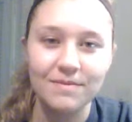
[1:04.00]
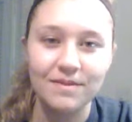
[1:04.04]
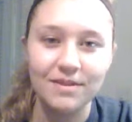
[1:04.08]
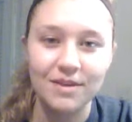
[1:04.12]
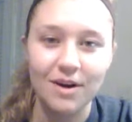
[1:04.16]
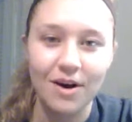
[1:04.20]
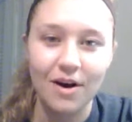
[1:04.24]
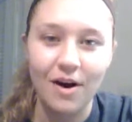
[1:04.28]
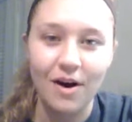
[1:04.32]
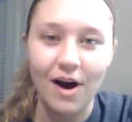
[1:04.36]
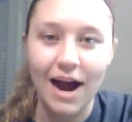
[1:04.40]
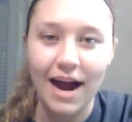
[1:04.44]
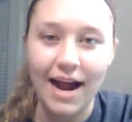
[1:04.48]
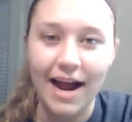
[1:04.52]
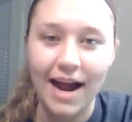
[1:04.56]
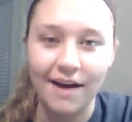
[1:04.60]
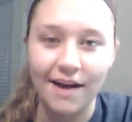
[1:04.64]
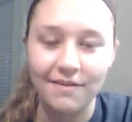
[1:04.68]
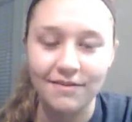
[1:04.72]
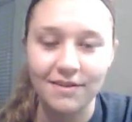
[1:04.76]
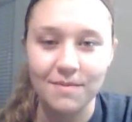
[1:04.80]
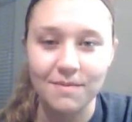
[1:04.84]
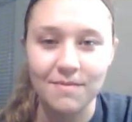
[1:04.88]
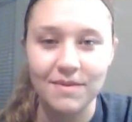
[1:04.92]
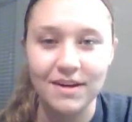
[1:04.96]
So I
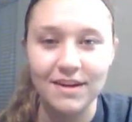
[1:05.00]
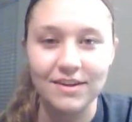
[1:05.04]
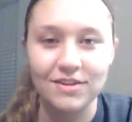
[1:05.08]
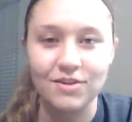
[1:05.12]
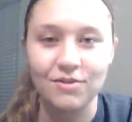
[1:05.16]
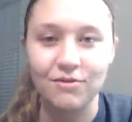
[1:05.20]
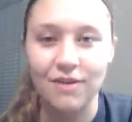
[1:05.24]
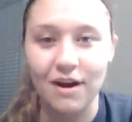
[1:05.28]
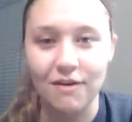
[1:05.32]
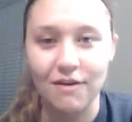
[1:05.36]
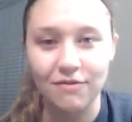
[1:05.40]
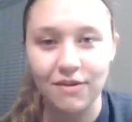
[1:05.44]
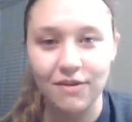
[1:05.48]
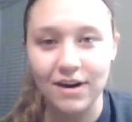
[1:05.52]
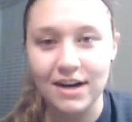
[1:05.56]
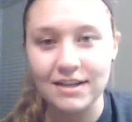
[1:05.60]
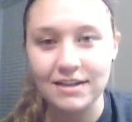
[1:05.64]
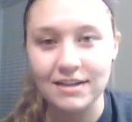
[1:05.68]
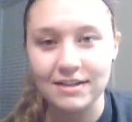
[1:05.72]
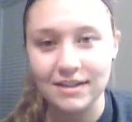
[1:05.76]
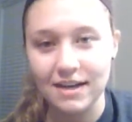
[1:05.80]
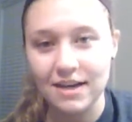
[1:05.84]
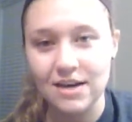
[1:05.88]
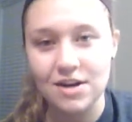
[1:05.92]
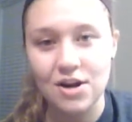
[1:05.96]
have something to
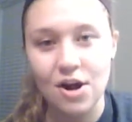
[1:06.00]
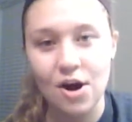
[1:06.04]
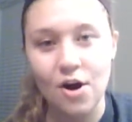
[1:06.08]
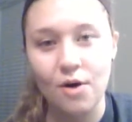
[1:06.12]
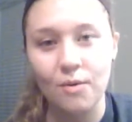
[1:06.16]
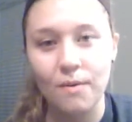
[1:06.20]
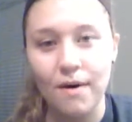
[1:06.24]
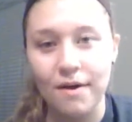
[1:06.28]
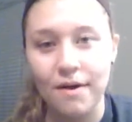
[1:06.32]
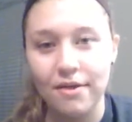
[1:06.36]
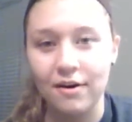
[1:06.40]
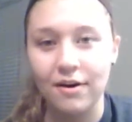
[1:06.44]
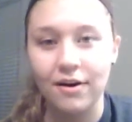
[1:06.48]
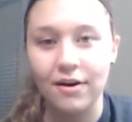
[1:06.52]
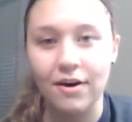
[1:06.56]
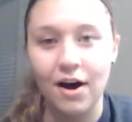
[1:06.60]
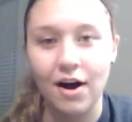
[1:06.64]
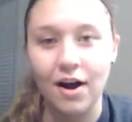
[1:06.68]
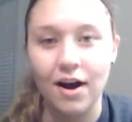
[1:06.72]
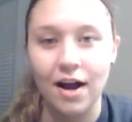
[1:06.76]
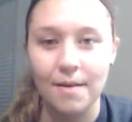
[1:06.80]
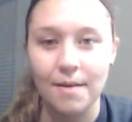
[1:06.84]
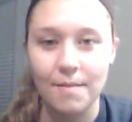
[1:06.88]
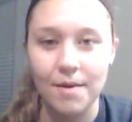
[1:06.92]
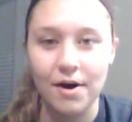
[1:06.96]
reference and know whether or
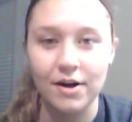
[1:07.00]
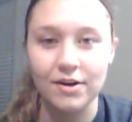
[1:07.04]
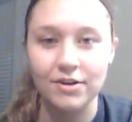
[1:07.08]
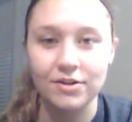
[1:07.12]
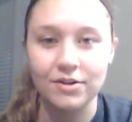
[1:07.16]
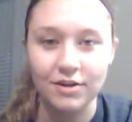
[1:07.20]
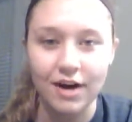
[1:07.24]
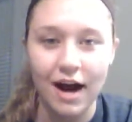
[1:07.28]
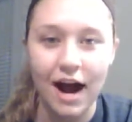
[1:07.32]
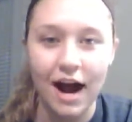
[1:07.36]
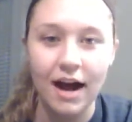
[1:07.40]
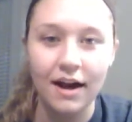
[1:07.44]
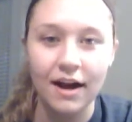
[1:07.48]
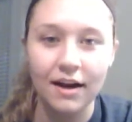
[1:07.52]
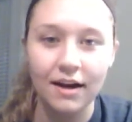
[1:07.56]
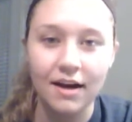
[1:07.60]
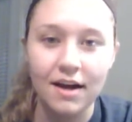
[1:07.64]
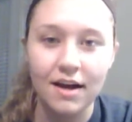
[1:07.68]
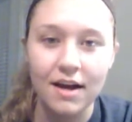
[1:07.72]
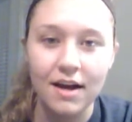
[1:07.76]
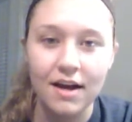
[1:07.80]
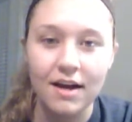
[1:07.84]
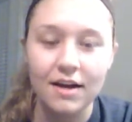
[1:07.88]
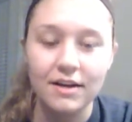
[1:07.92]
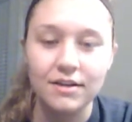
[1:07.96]
not I'm on track
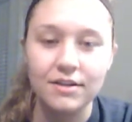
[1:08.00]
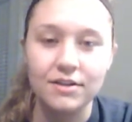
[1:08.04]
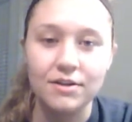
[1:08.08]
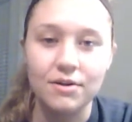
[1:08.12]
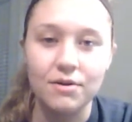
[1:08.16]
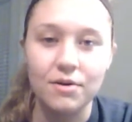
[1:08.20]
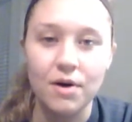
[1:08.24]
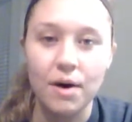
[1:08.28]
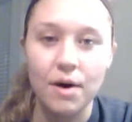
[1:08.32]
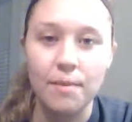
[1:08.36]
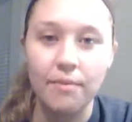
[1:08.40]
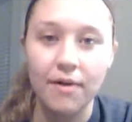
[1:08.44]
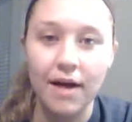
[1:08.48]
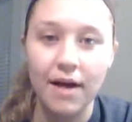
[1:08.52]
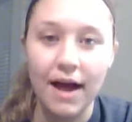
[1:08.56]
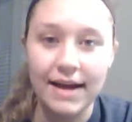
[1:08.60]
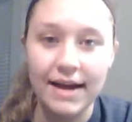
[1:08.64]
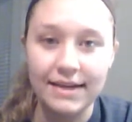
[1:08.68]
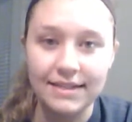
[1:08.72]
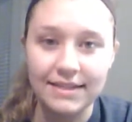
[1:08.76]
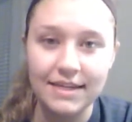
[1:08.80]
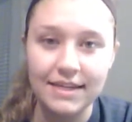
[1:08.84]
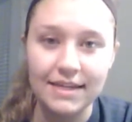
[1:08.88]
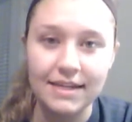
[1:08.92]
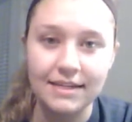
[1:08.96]
to
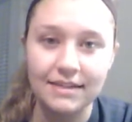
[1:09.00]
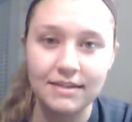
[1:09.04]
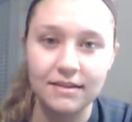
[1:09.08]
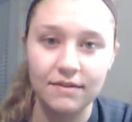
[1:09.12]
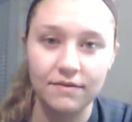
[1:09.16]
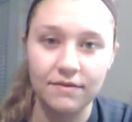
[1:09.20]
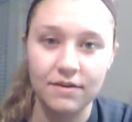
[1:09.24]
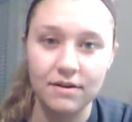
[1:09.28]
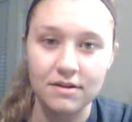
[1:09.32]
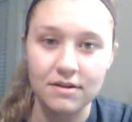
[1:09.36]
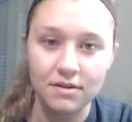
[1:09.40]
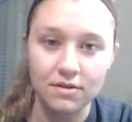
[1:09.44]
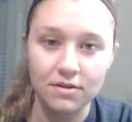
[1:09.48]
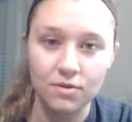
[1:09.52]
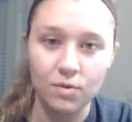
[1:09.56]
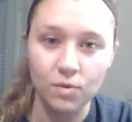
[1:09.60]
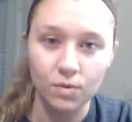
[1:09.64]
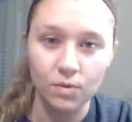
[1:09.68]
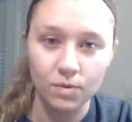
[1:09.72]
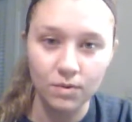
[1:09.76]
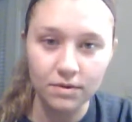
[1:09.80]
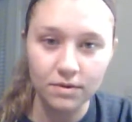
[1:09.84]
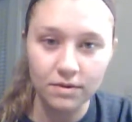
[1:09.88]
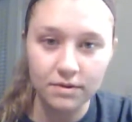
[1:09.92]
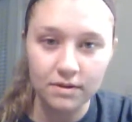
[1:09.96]
apply to these different
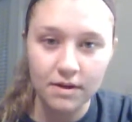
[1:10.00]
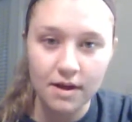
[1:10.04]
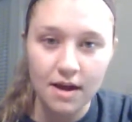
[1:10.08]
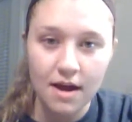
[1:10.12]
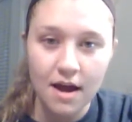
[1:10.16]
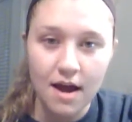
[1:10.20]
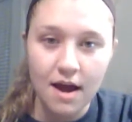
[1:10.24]
schools.